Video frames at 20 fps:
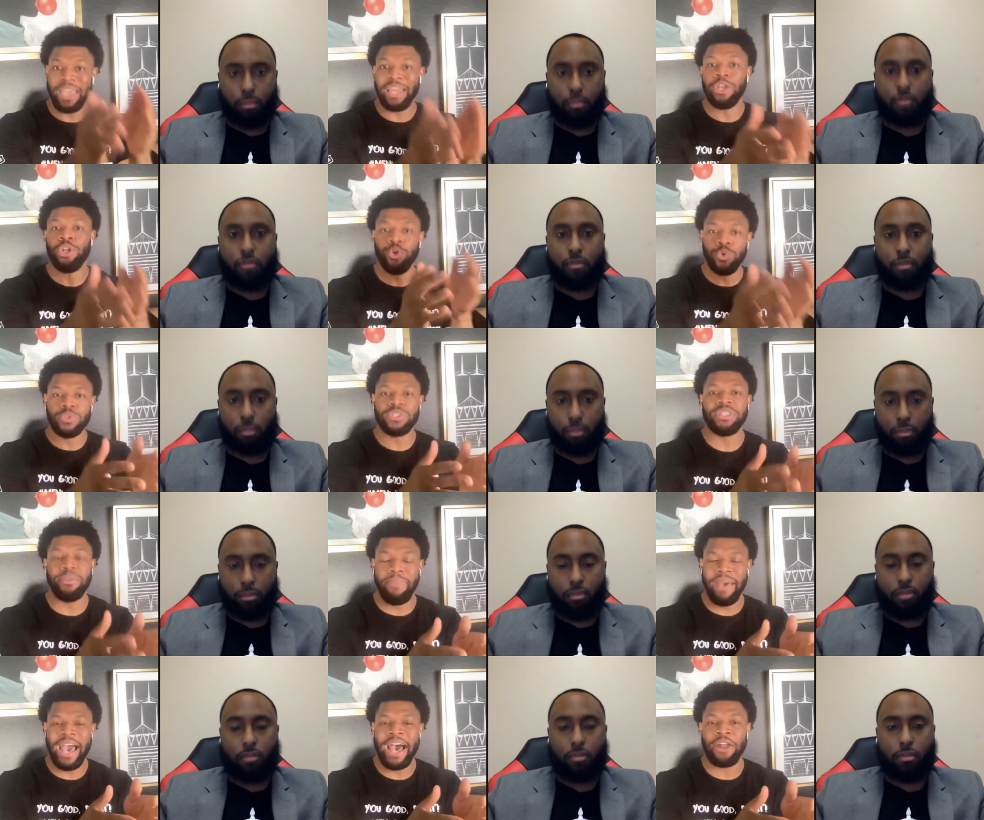Speaker 1: We may
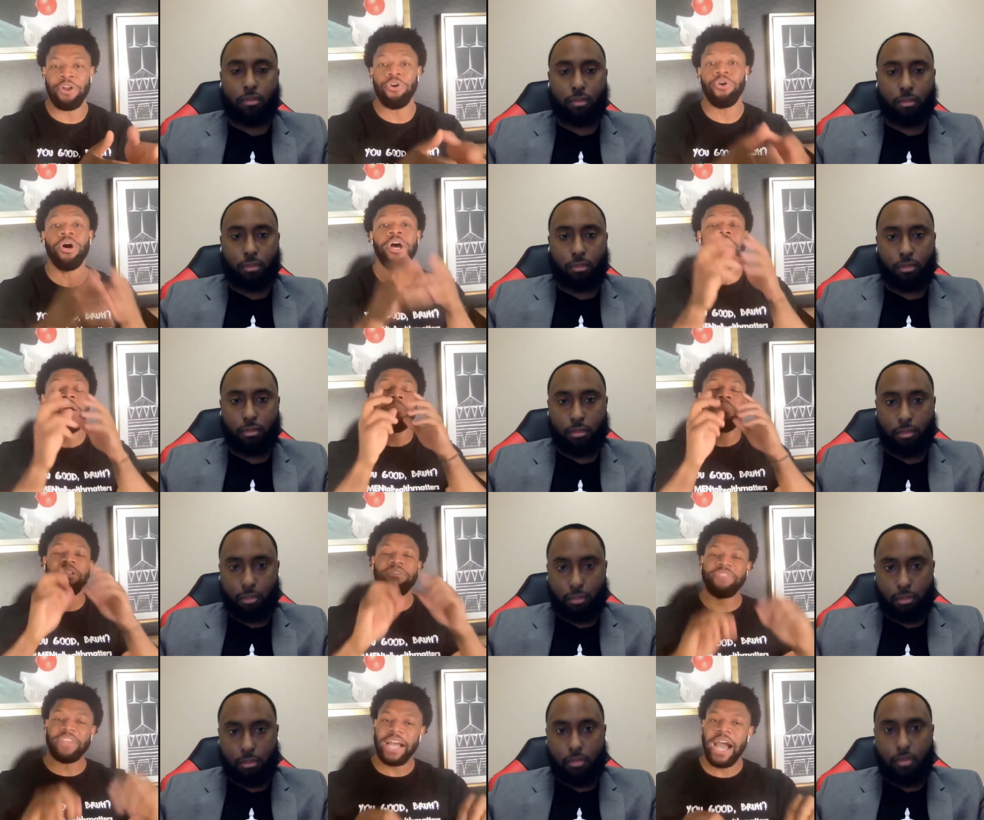lose the battle,
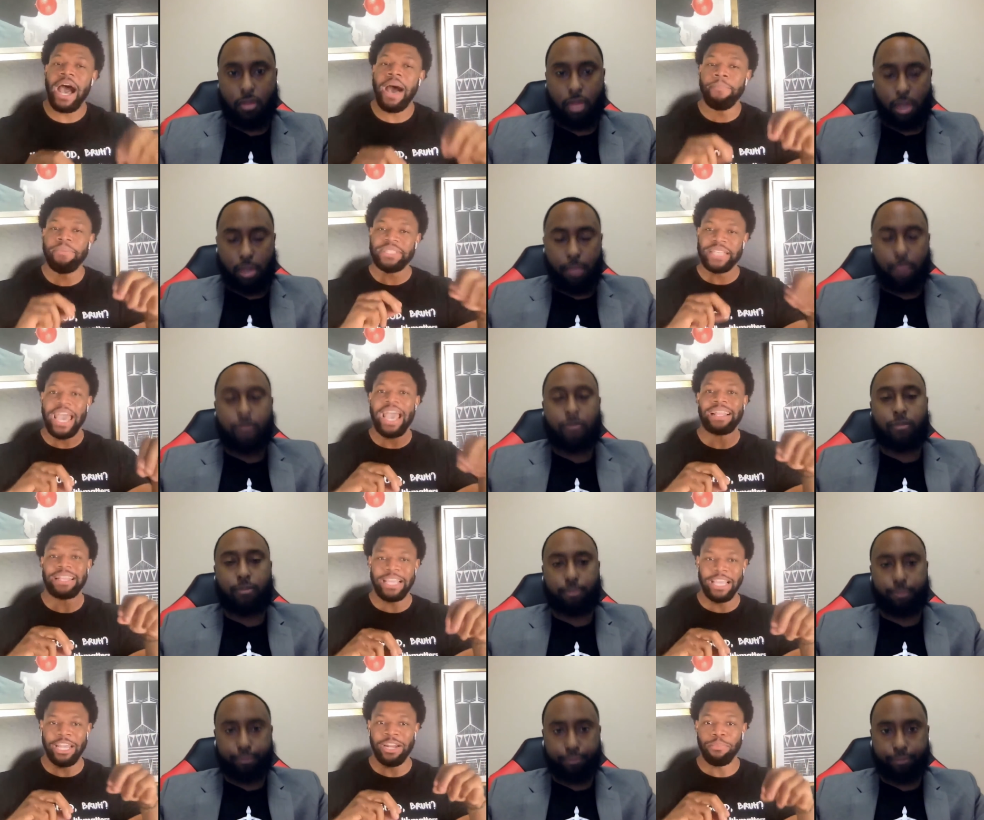but if the cop is
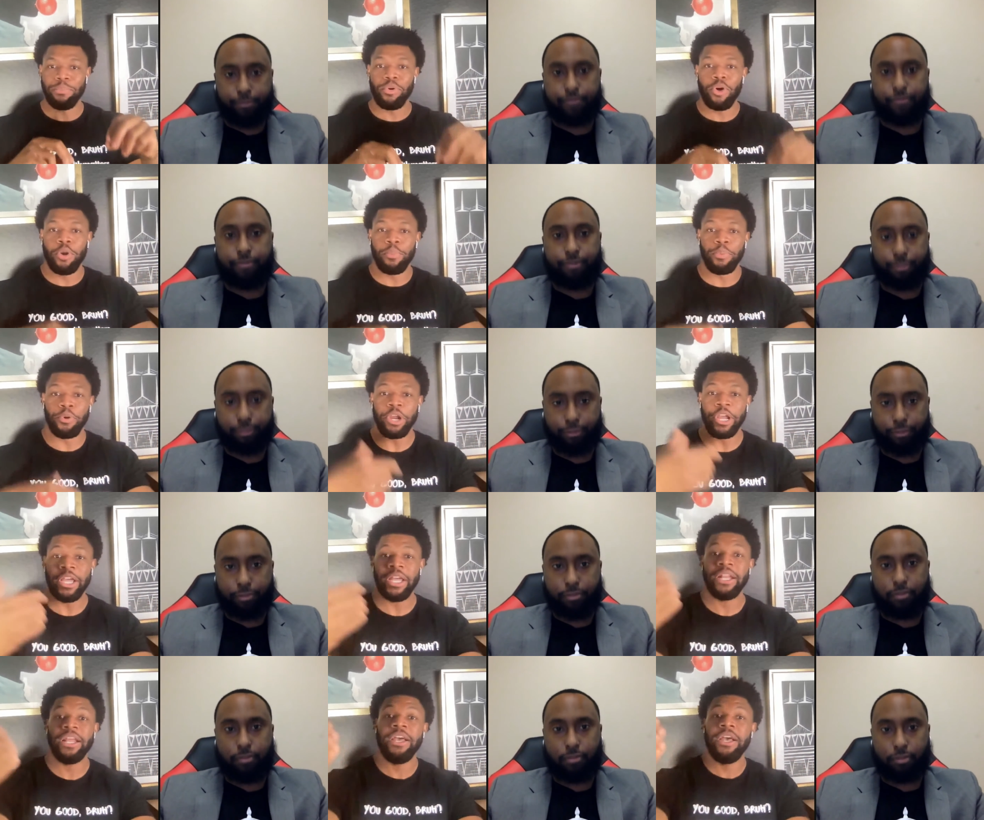acting
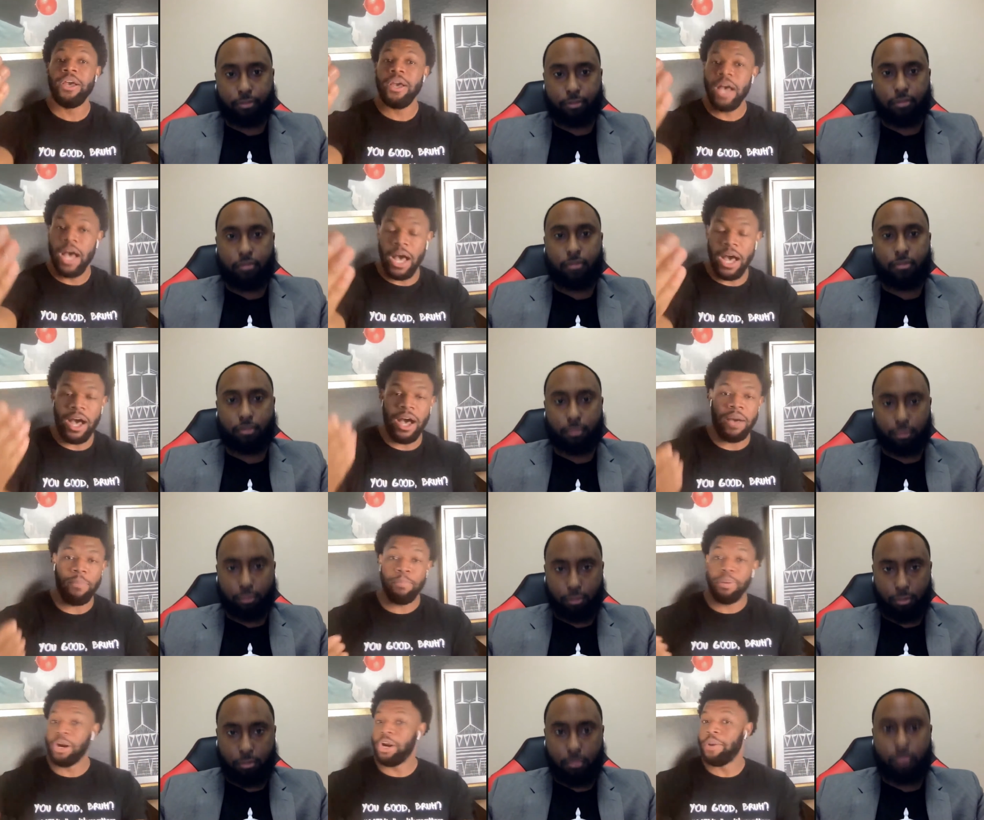inappropriate uh,